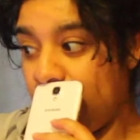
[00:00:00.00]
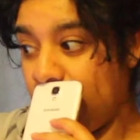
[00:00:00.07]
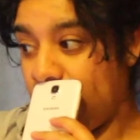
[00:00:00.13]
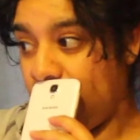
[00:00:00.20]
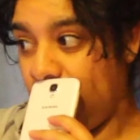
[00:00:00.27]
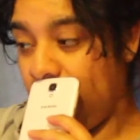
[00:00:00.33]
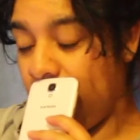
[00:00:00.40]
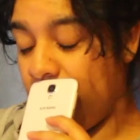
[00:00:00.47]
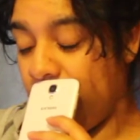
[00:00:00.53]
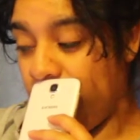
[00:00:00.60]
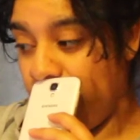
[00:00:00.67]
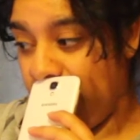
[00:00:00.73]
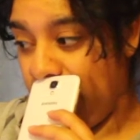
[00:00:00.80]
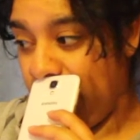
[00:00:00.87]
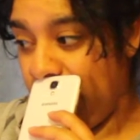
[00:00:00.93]
They look
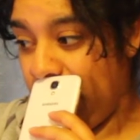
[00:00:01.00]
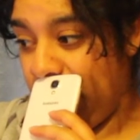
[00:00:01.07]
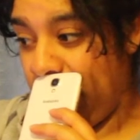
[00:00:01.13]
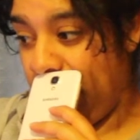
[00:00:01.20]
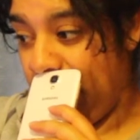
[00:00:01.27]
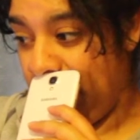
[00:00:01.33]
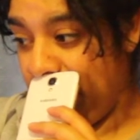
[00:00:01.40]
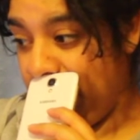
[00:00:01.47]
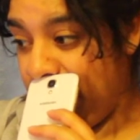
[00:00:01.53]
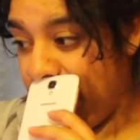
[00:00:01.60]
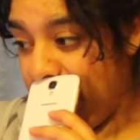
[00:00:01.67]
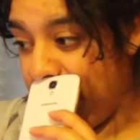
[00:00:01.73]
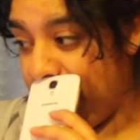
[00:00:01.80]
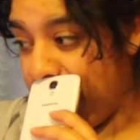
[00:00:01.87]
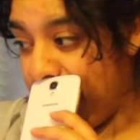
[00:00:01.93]
really
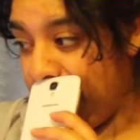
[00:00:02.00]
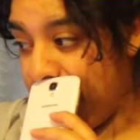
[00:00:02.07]
handsome.